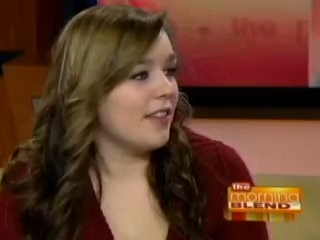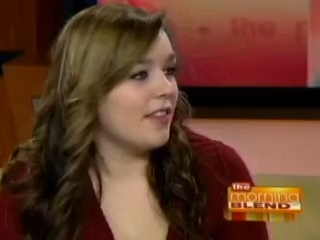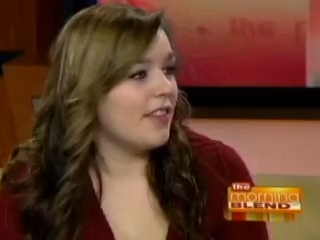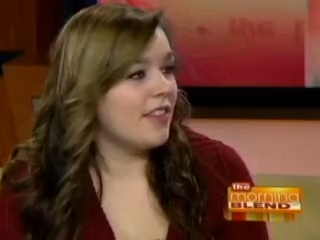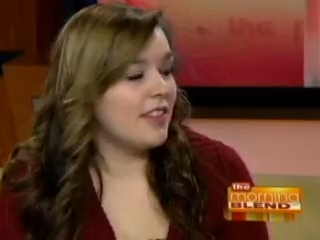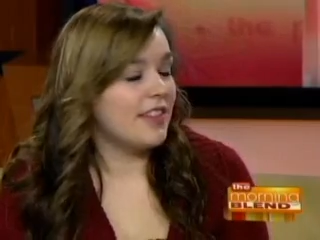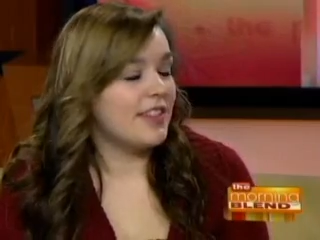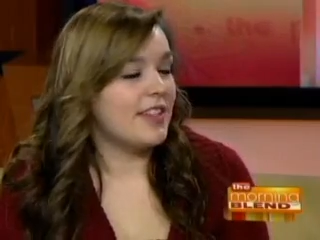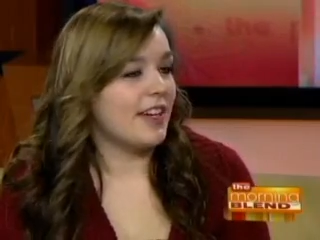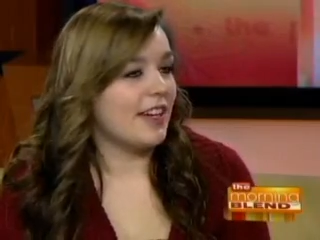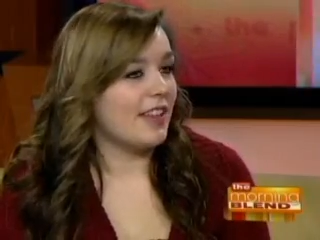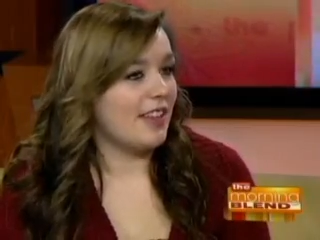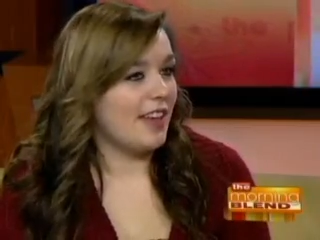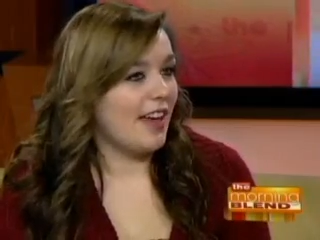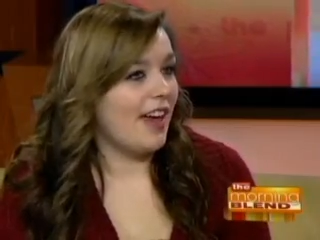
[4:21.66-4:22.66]
And the
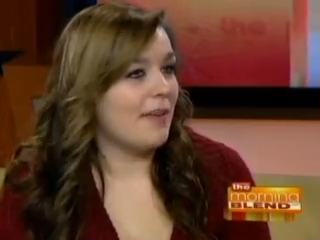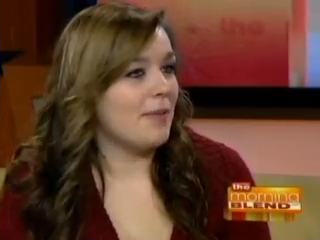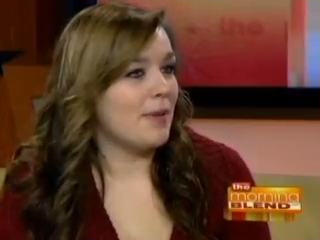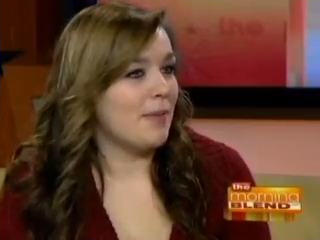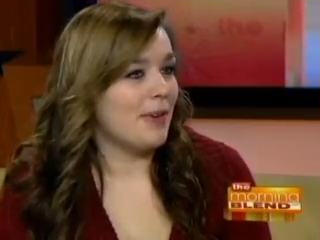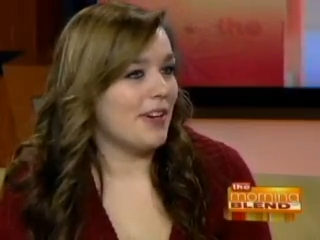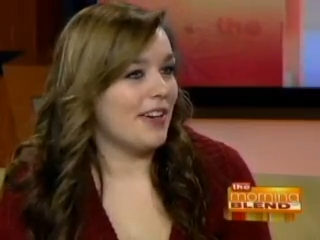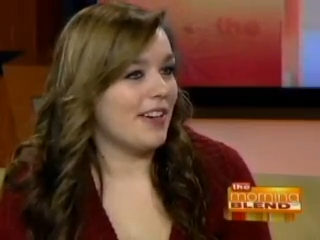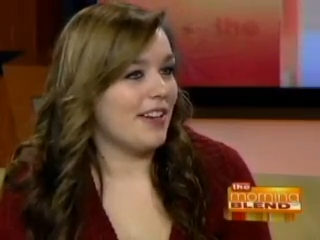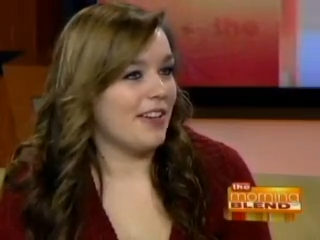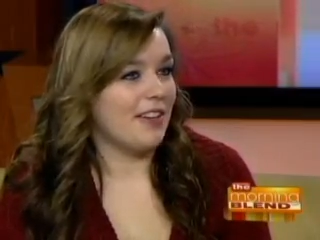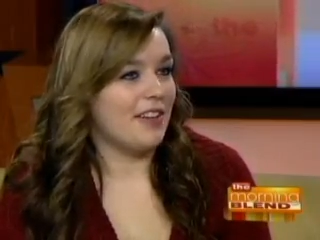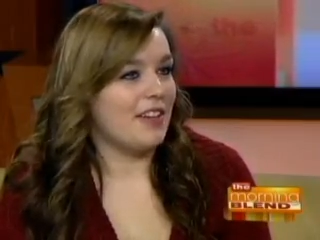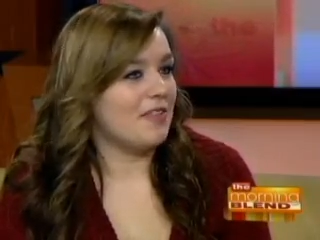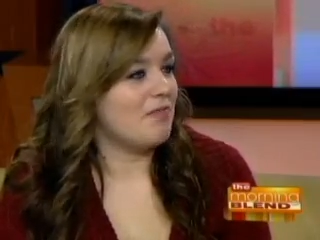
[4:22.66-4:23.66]
second they had me put it
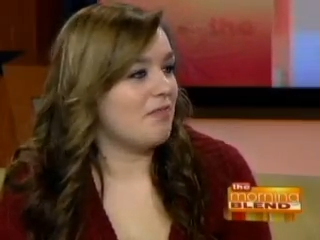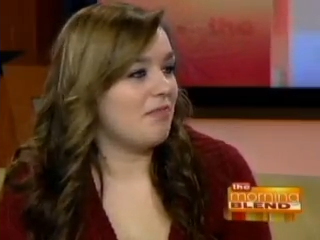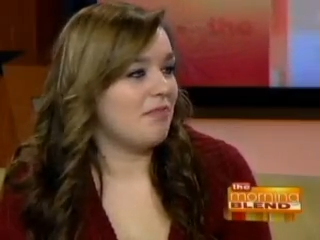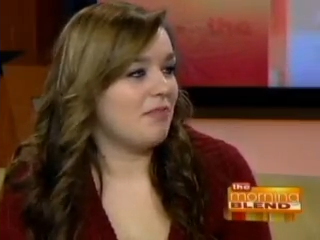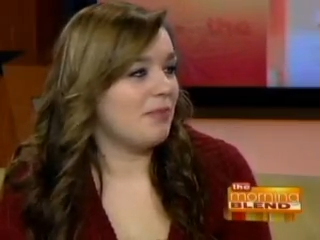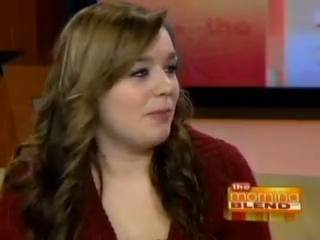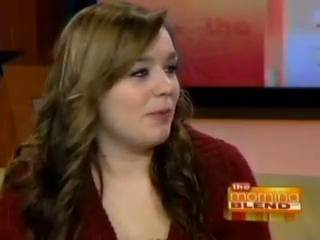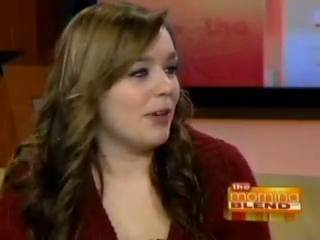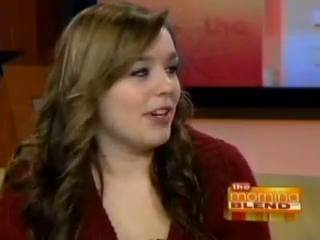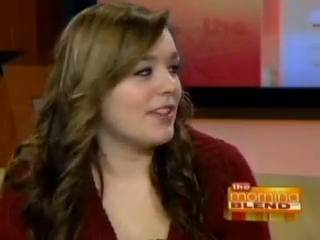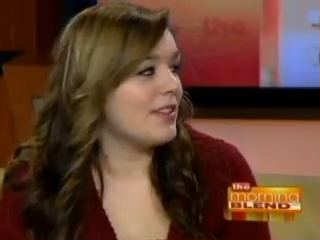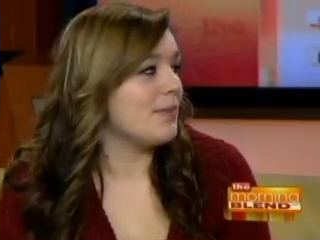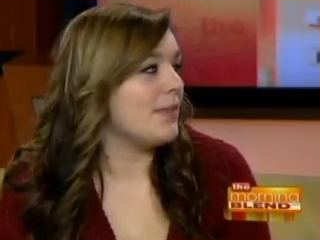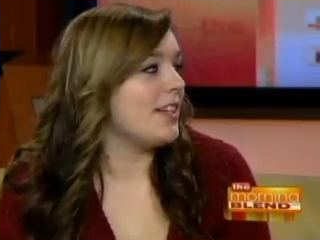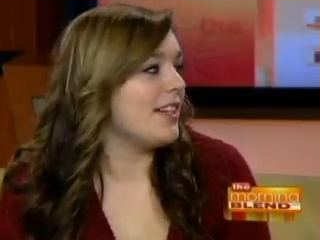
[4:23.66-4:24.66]
in, it worked
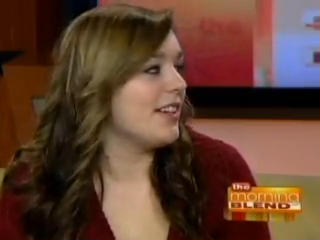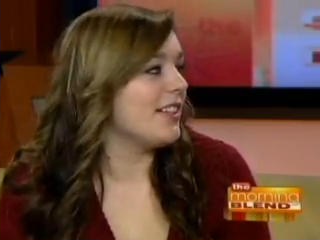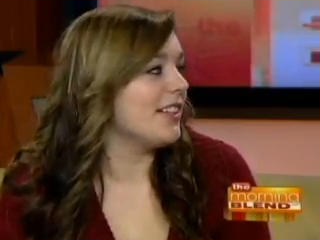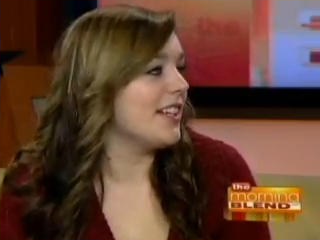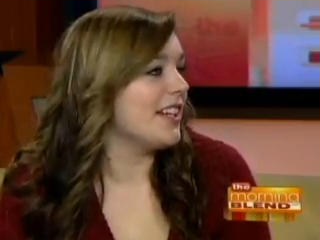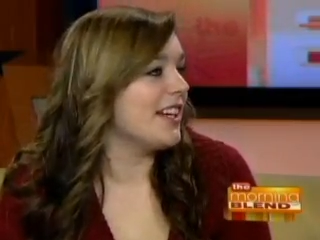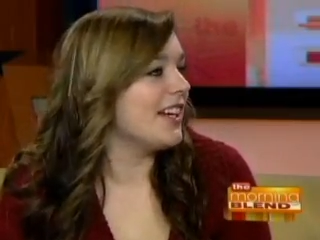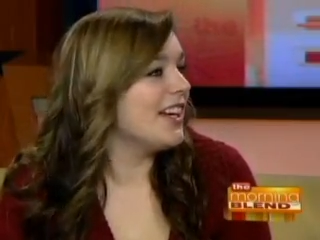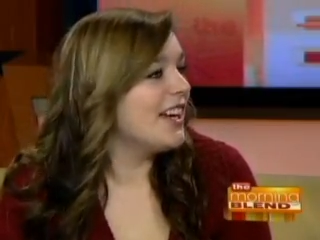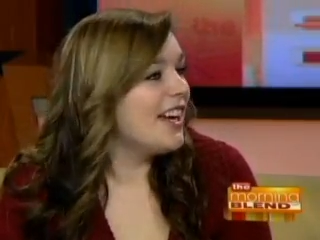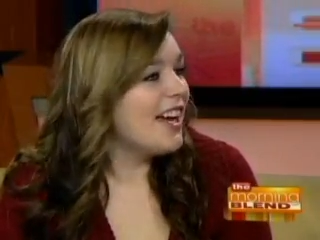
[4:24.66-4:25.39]
immediately.